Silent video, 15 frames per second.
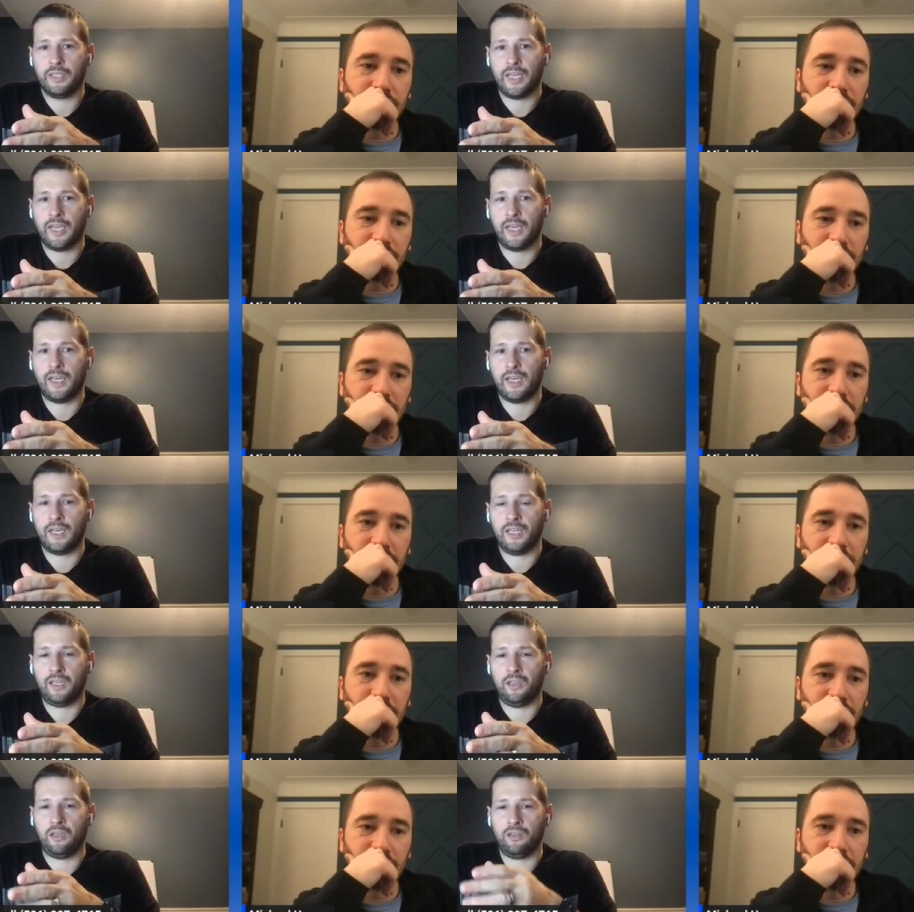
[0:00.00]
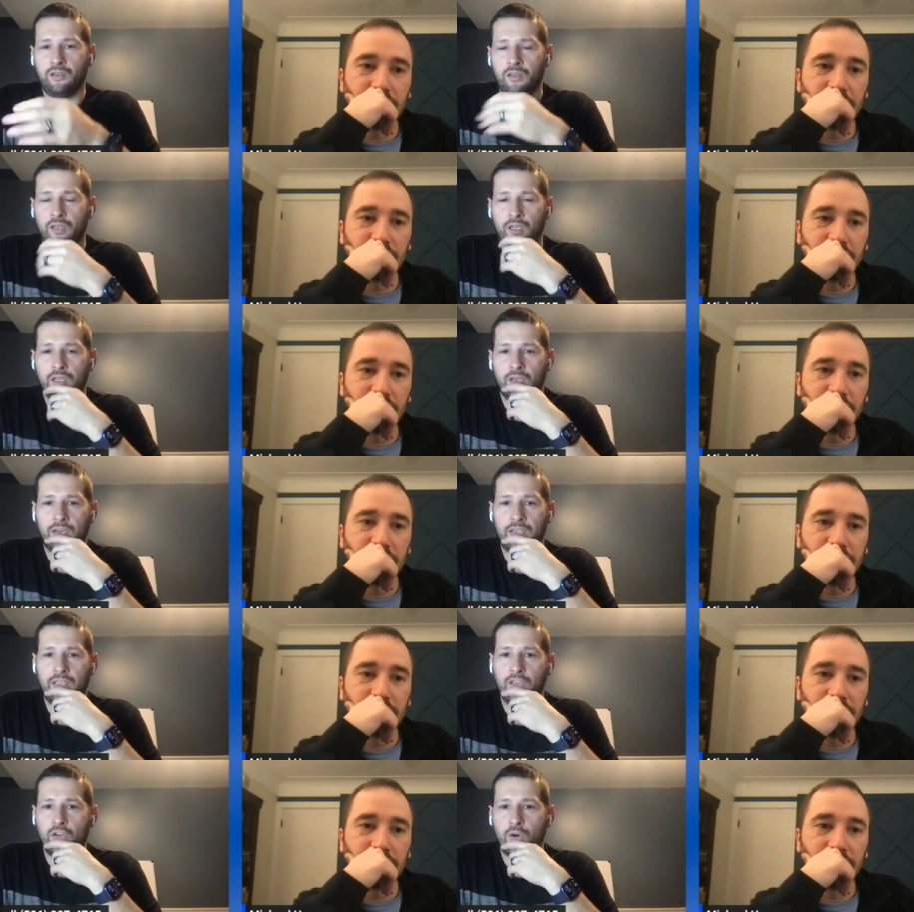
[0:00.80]
Speaker 1: and
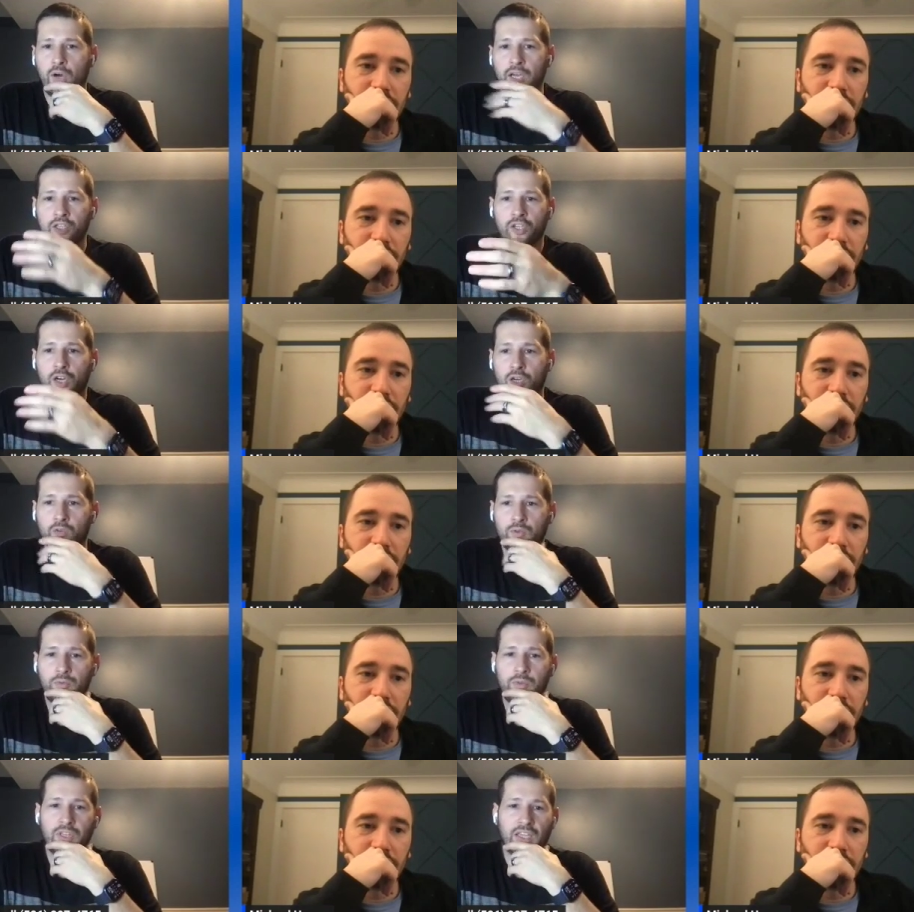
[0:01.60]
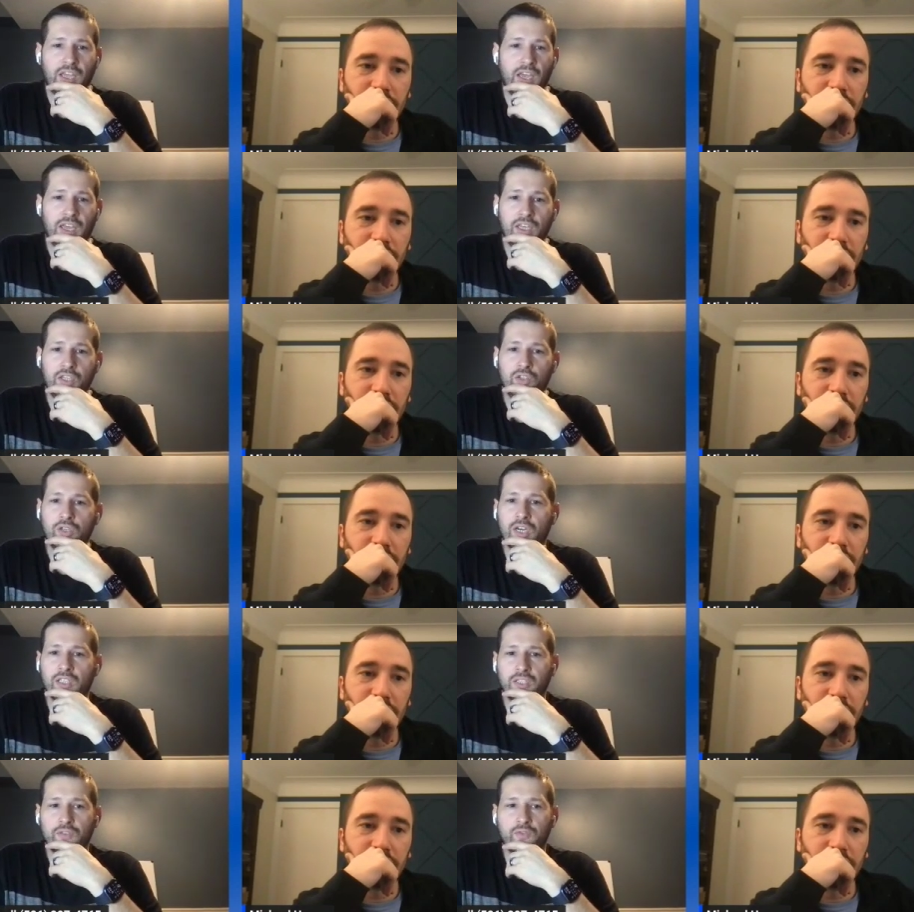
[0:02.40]
you know I talk to you like, hey, you
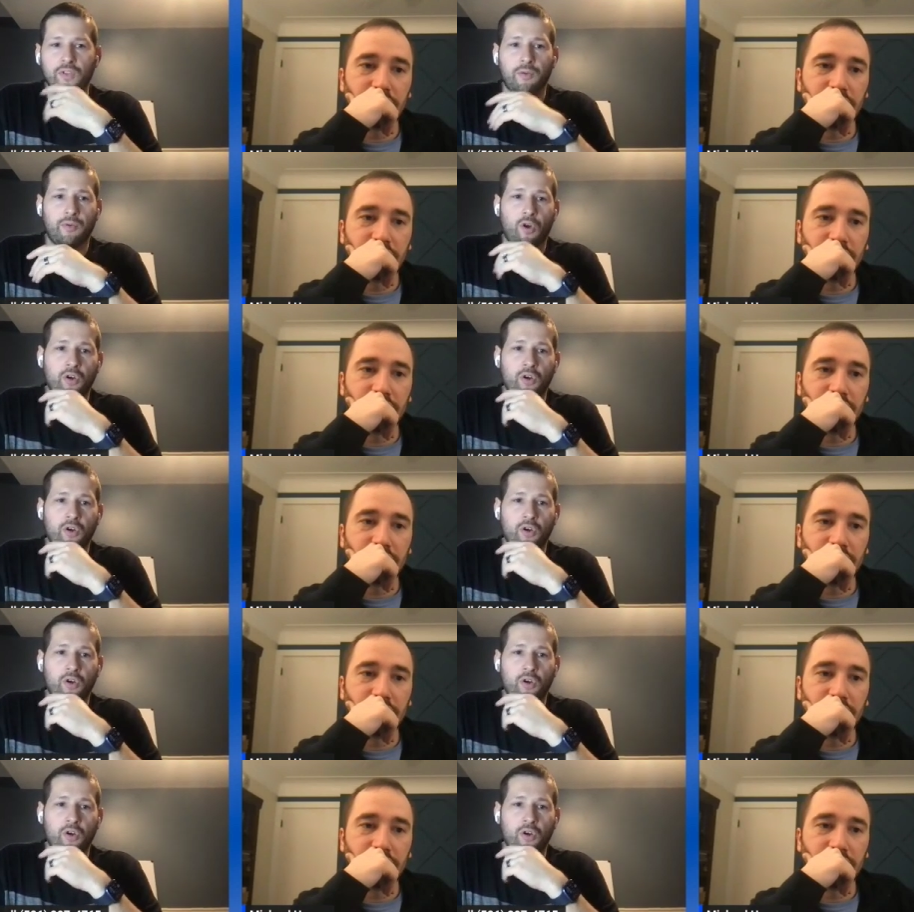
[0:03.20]
got this flip.